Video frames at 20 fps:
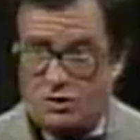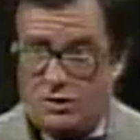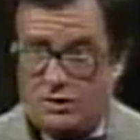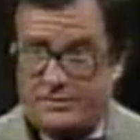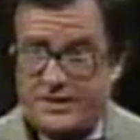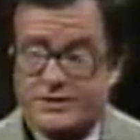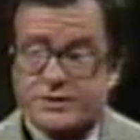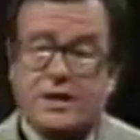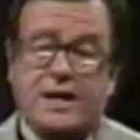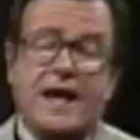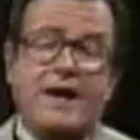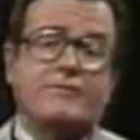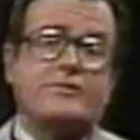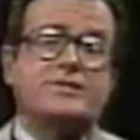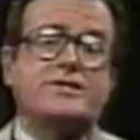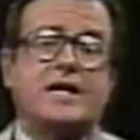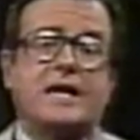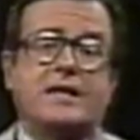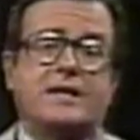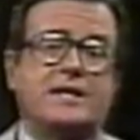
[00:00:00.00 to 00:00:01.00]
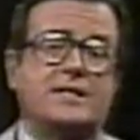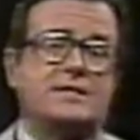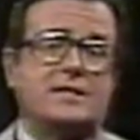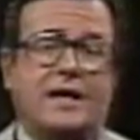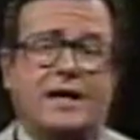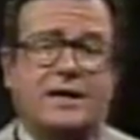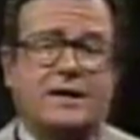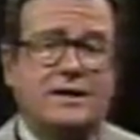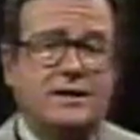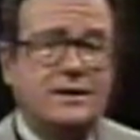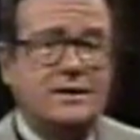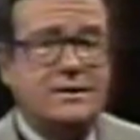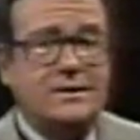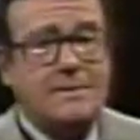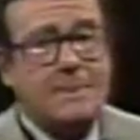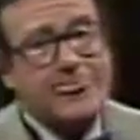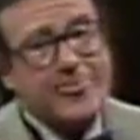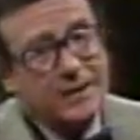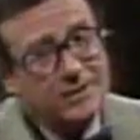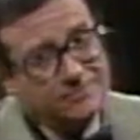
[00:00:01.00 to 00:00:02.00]
he's going to have to say things like,
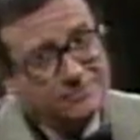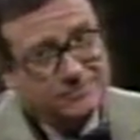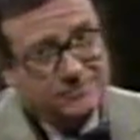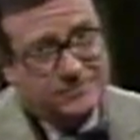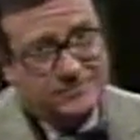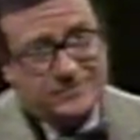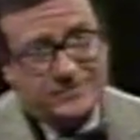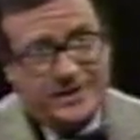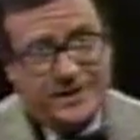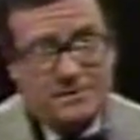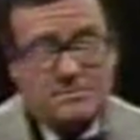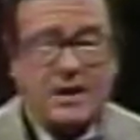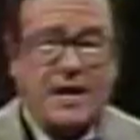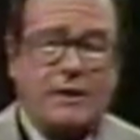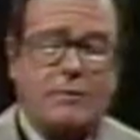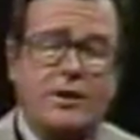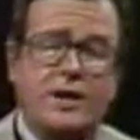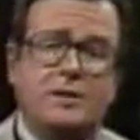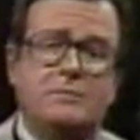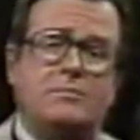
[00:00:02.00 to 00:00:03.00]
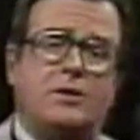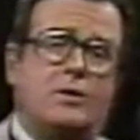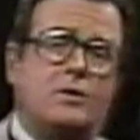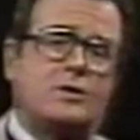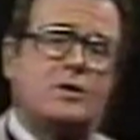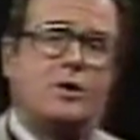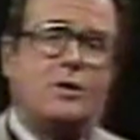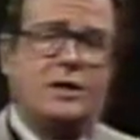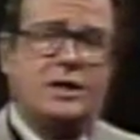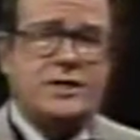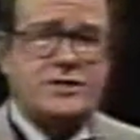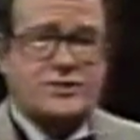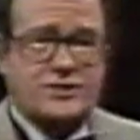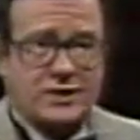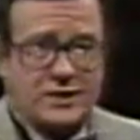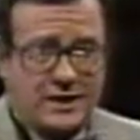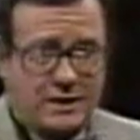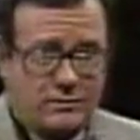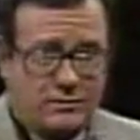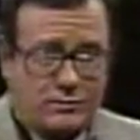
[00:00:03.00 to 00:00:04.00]
in my Rainbow
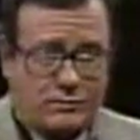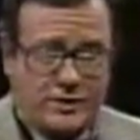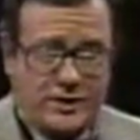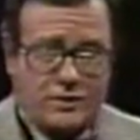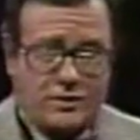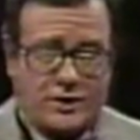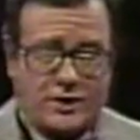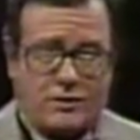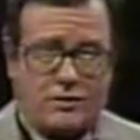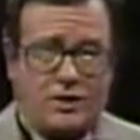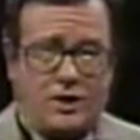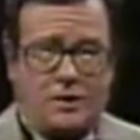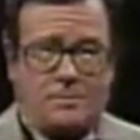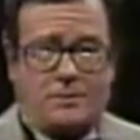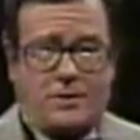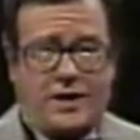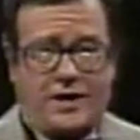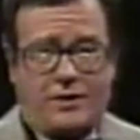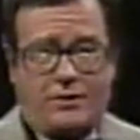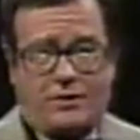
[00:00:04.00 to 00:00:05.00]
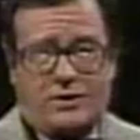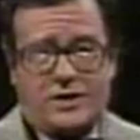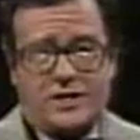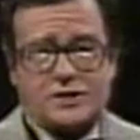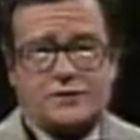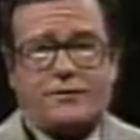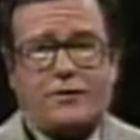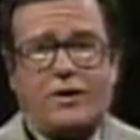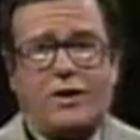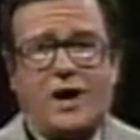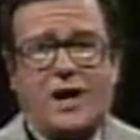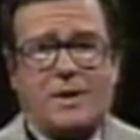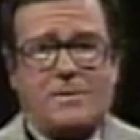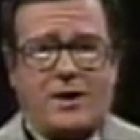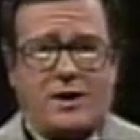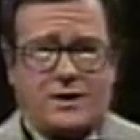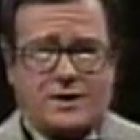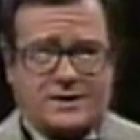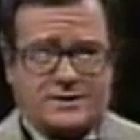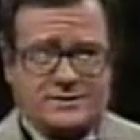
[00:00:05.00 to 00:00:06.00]
Coalition, I will reorder all priorities for all
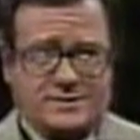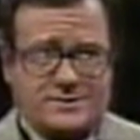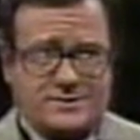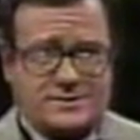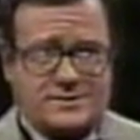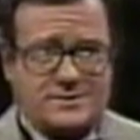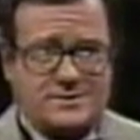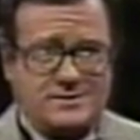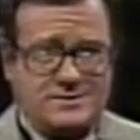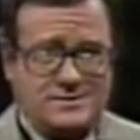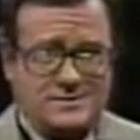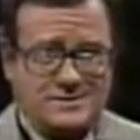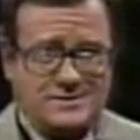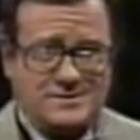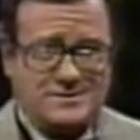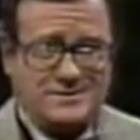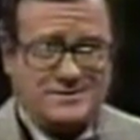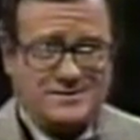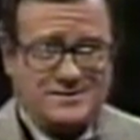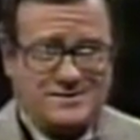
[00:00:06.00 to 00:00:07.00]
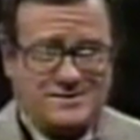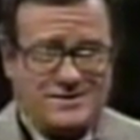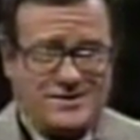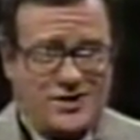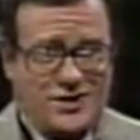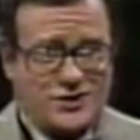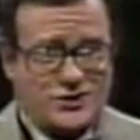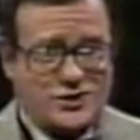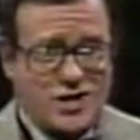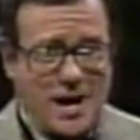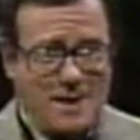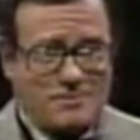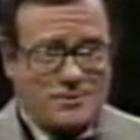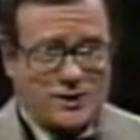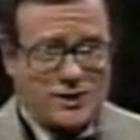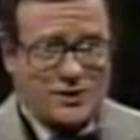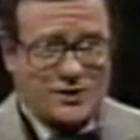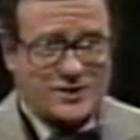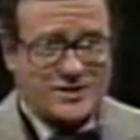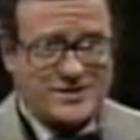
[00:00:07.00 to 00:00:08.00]
Americans. The shop
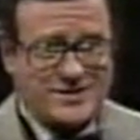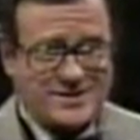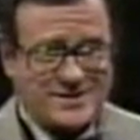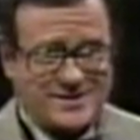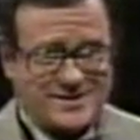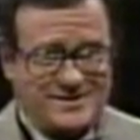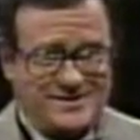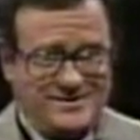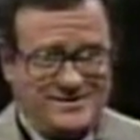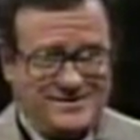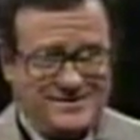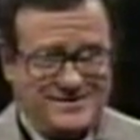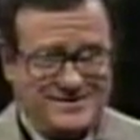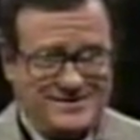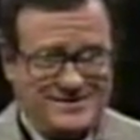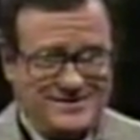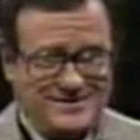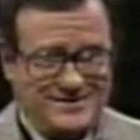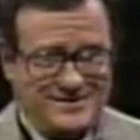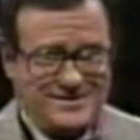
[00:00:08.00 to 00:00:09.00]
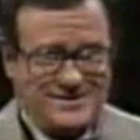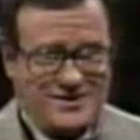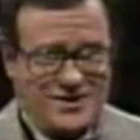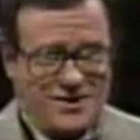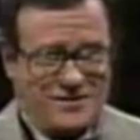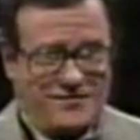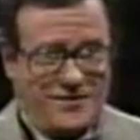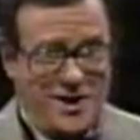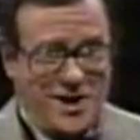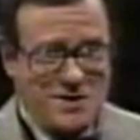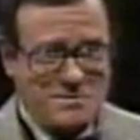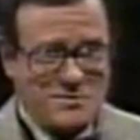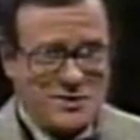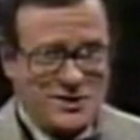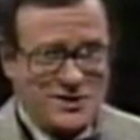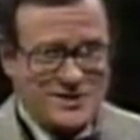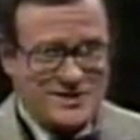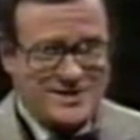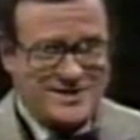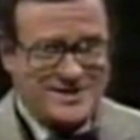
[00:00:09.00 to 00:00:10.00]
clerks, the farmers,